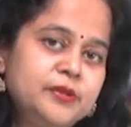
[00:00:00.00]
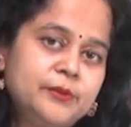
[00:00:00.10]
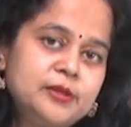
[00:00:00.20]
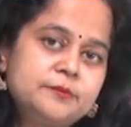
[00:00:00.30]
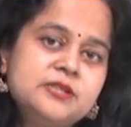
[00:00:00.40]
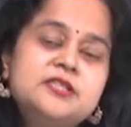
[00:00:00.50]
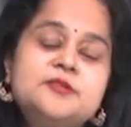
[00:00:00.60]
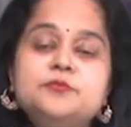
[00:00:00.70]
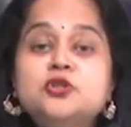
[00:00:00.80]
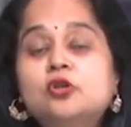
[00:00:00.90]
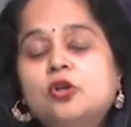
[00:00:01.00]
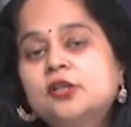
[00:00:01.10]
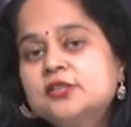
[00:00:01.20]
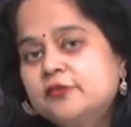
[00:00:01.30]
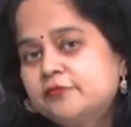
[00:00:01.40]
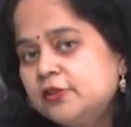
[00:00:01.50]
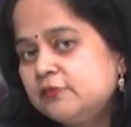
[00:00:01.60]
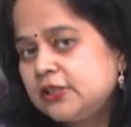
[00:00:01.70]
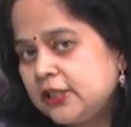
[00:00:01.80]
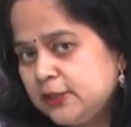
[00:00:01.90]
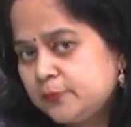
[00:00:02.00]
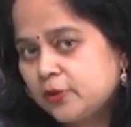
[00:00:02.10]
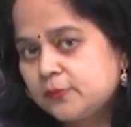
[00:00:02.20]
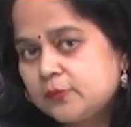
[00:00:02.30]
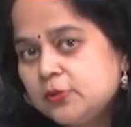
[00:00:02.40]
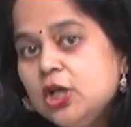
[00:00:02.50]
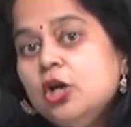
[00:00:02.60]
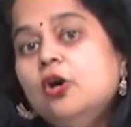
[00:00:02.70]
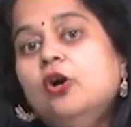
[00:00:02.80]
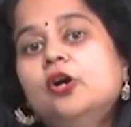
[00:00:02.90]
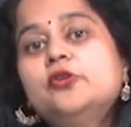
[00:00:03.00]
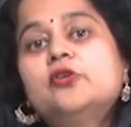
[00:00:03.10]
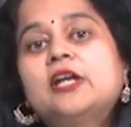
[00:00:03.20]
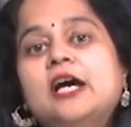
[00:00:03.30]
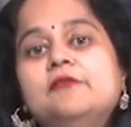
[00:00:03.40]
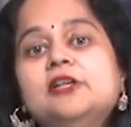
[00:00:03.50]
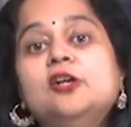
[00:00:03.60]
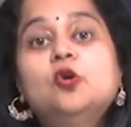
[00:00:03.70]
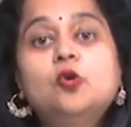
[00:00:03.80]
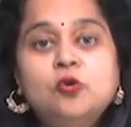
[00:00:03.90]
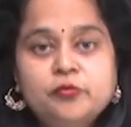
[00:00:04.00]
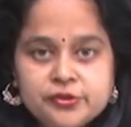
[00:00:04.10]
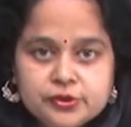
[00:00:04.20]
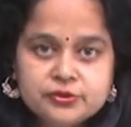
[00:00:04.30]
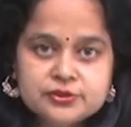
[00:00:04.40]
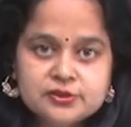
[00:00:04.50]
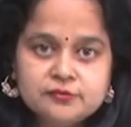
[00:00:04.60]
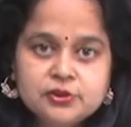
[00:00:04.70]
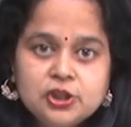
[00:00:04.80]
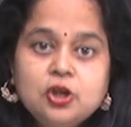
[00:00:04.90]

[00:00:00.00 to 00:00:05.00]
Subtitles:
female, means you are not suffering with any problem, or you are having a low ovarian reserve,